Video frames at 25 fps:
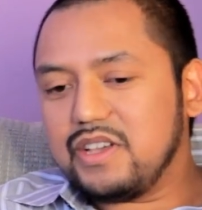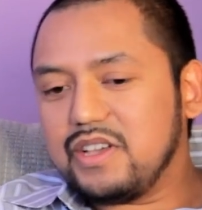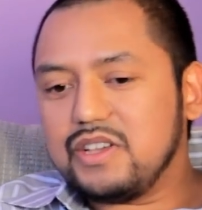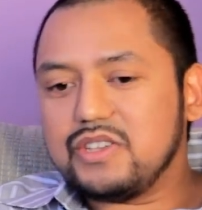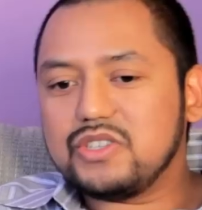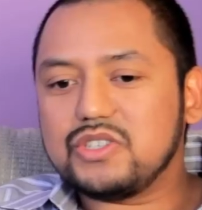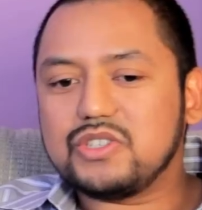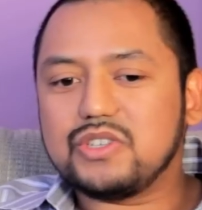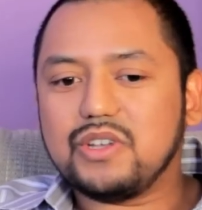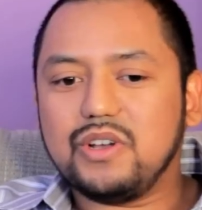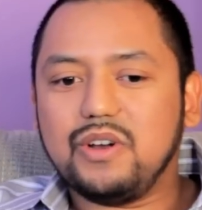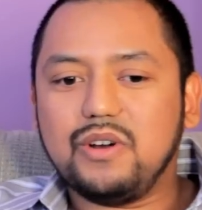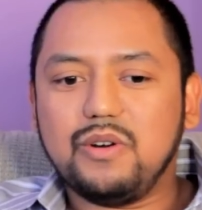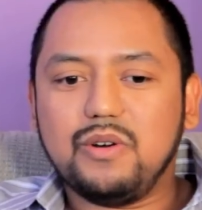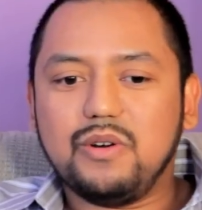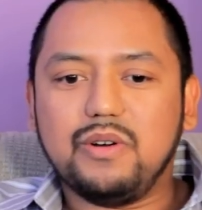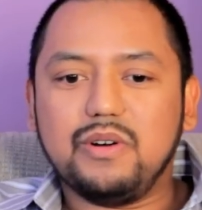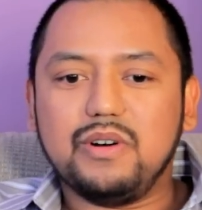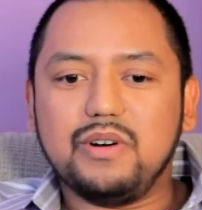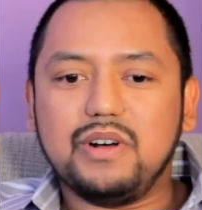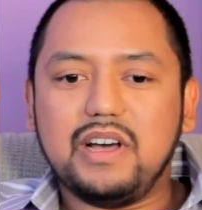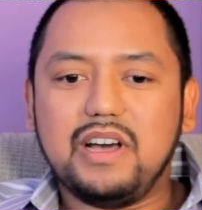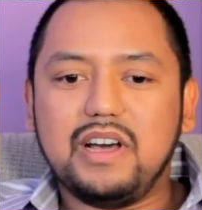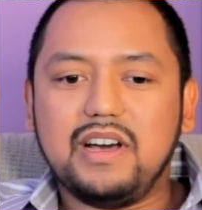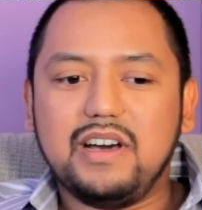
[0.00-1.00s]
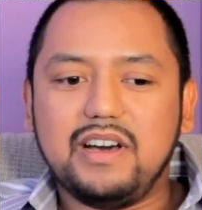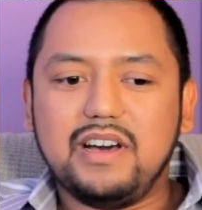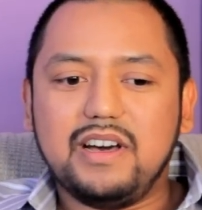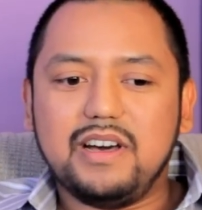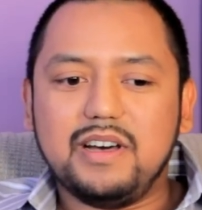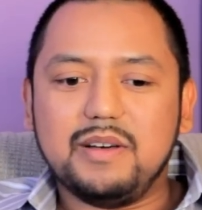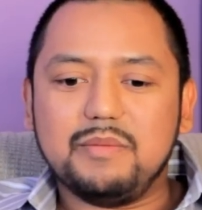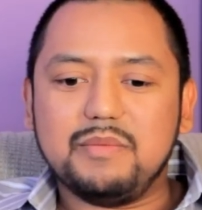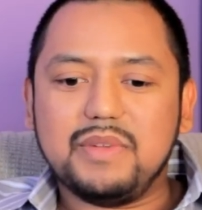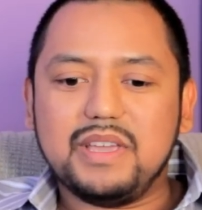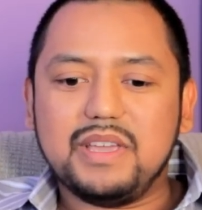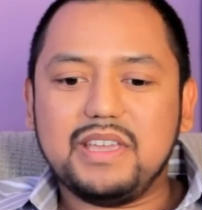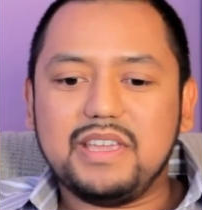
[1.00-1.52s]
So
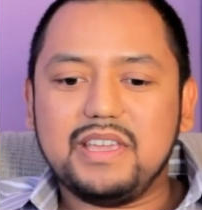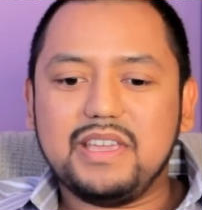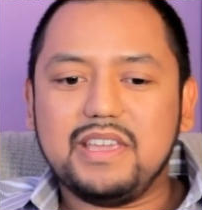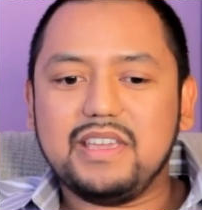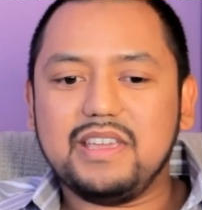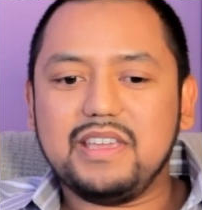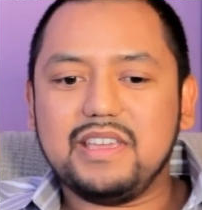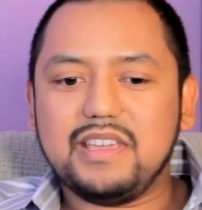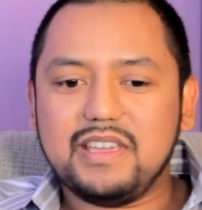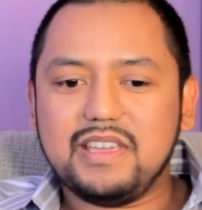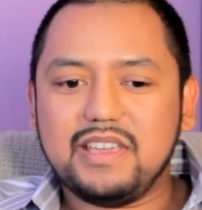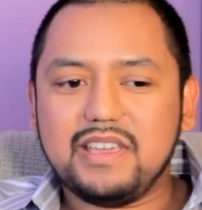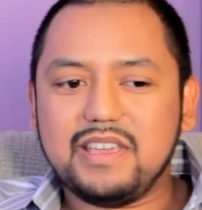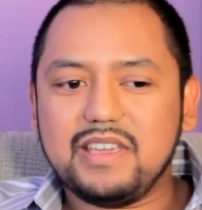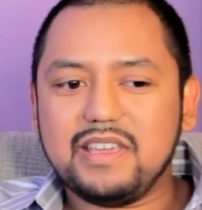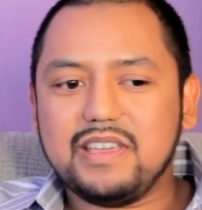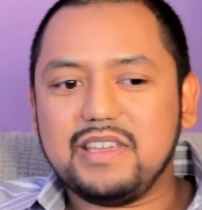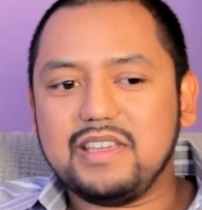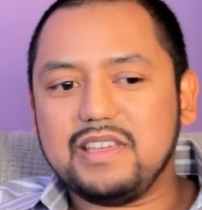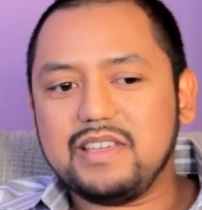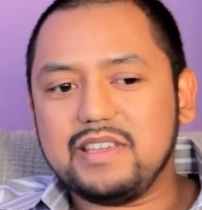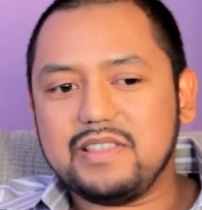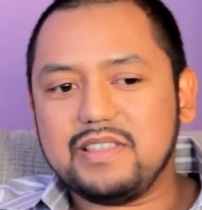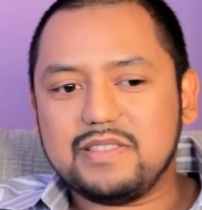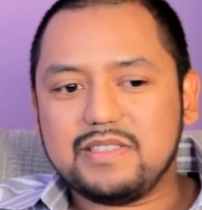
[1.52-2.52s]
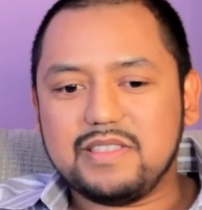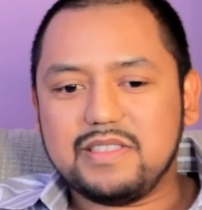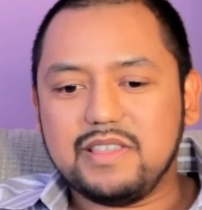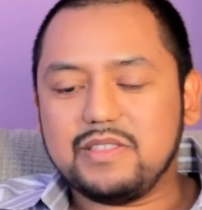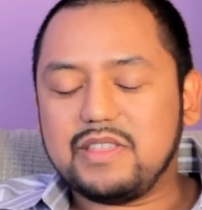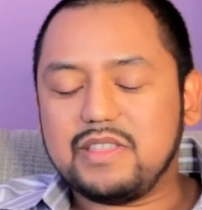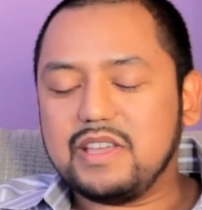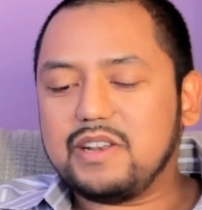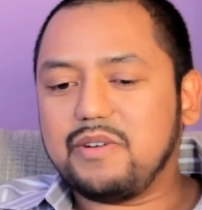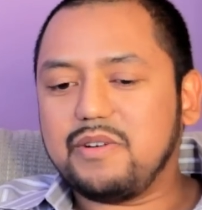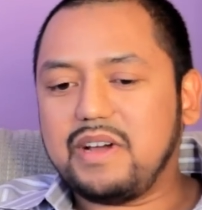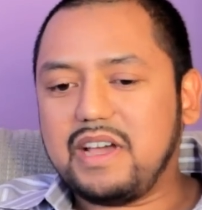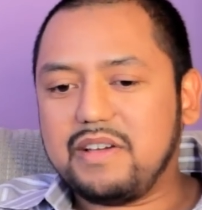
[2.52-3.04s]
um, th
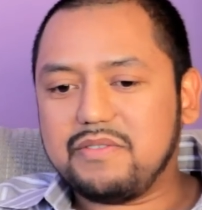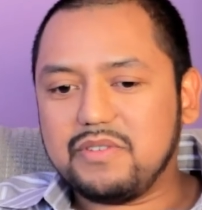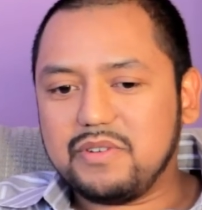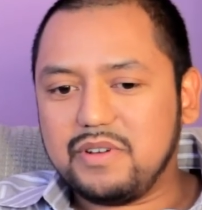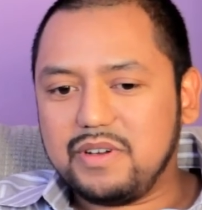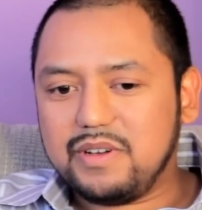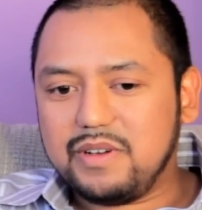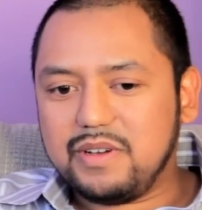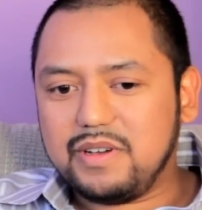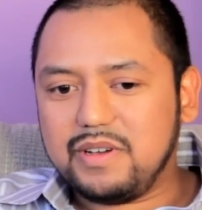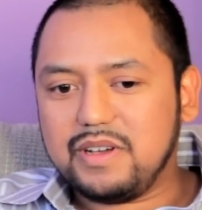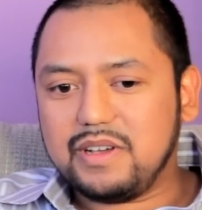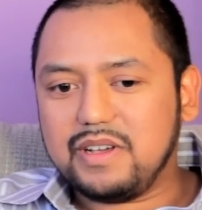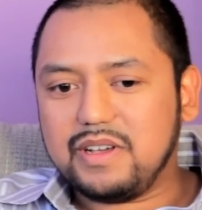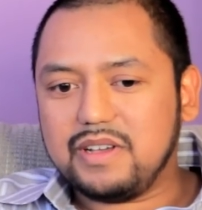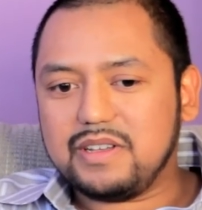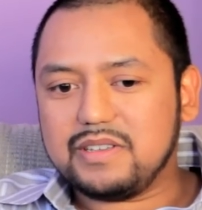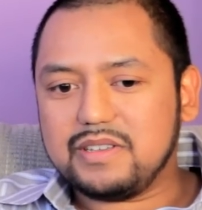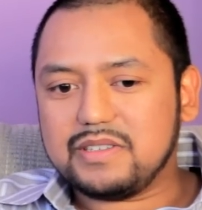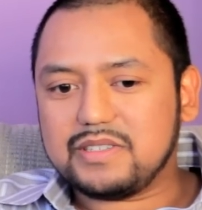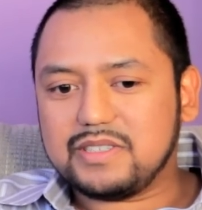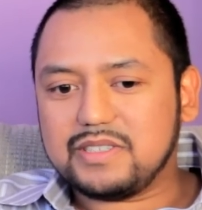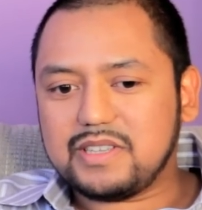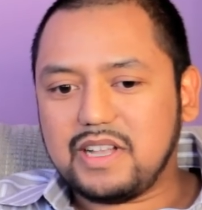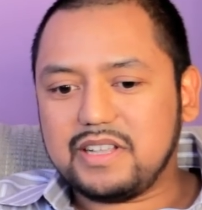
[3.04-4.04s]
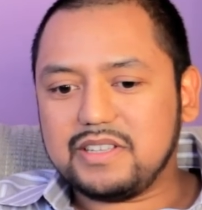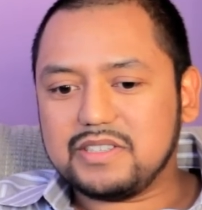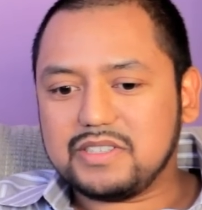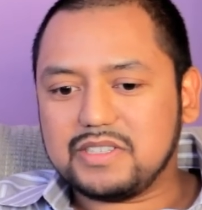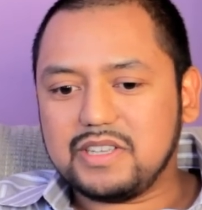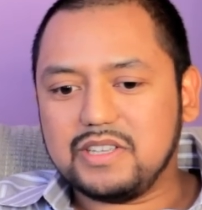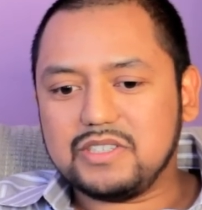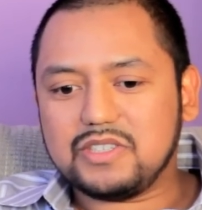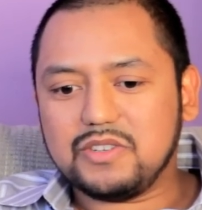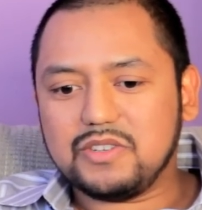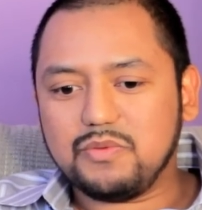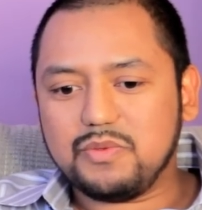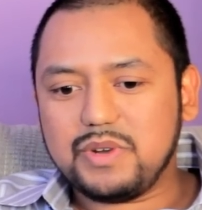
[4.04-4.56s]
they don't have a, a, solid
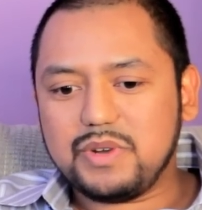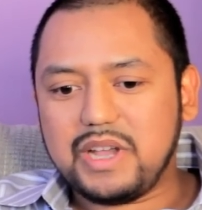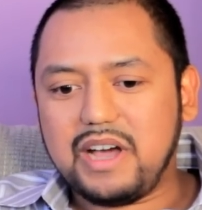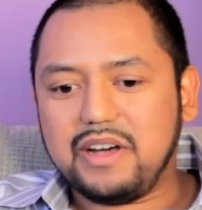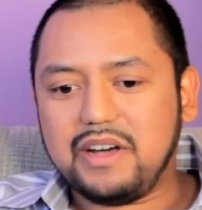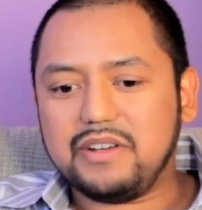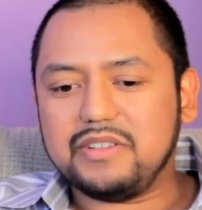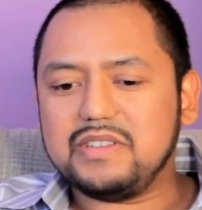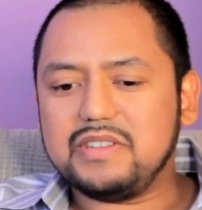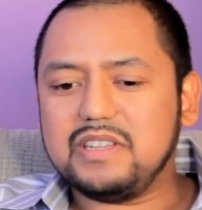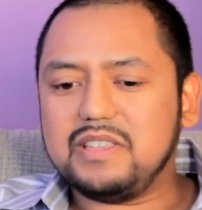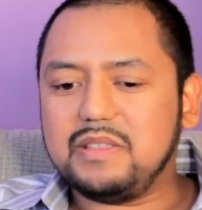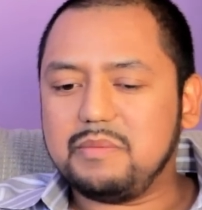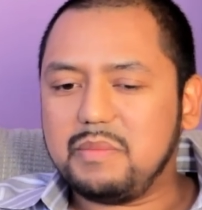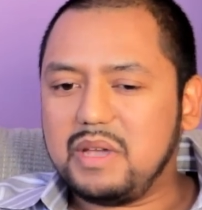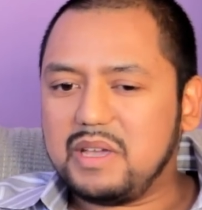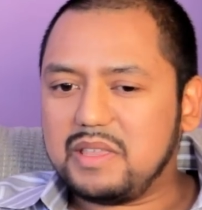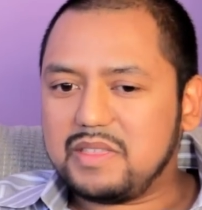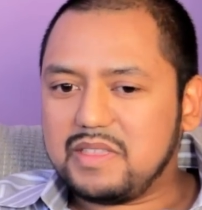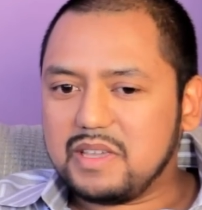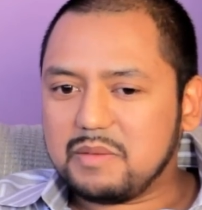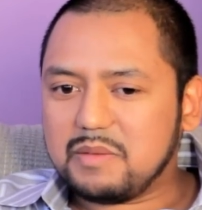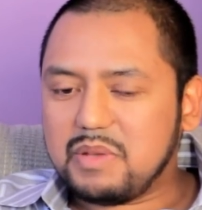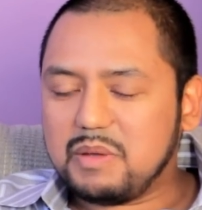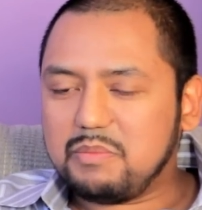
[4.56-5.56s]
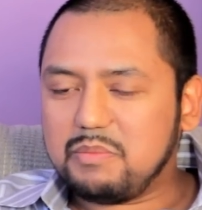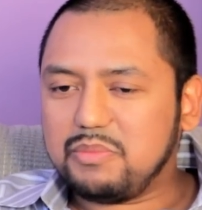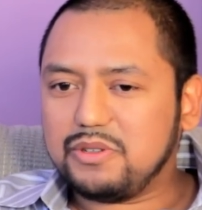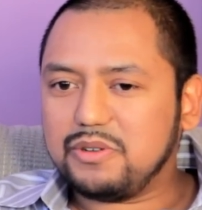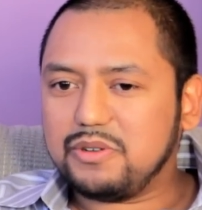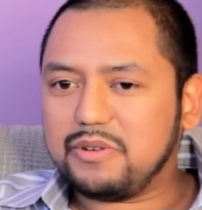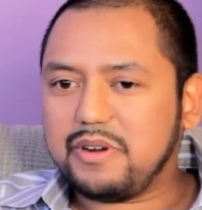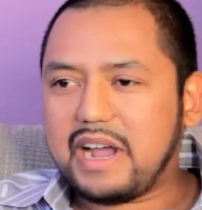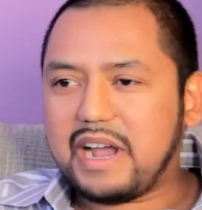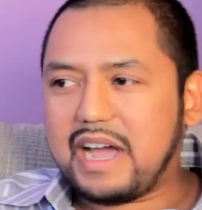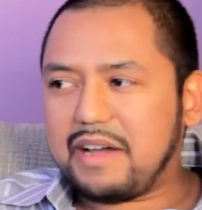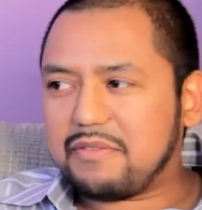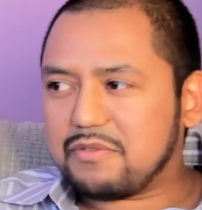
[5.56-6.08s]
sense of reality. They may think people
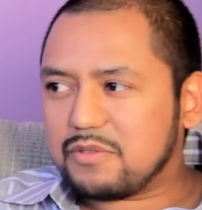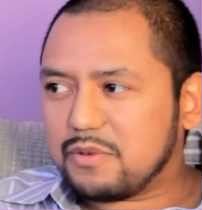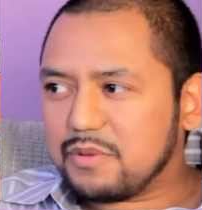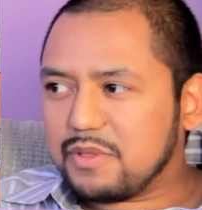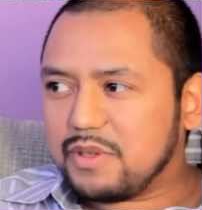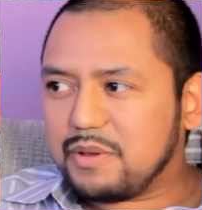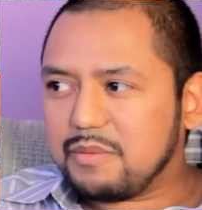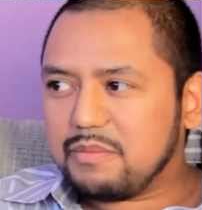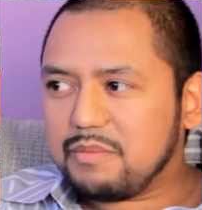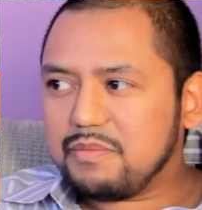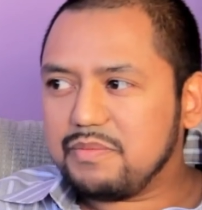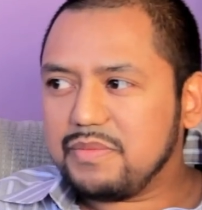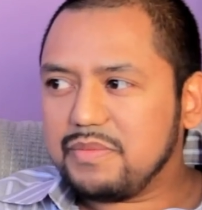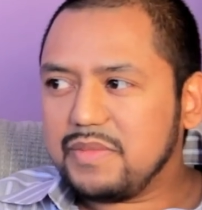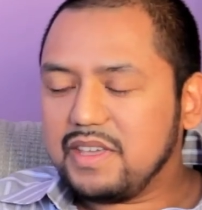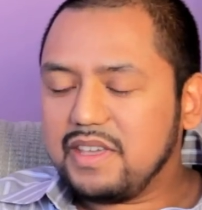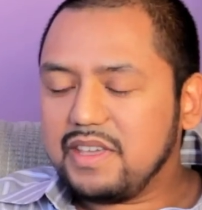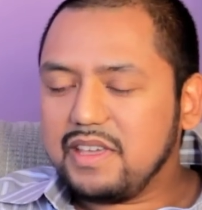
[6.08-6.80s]
are after them.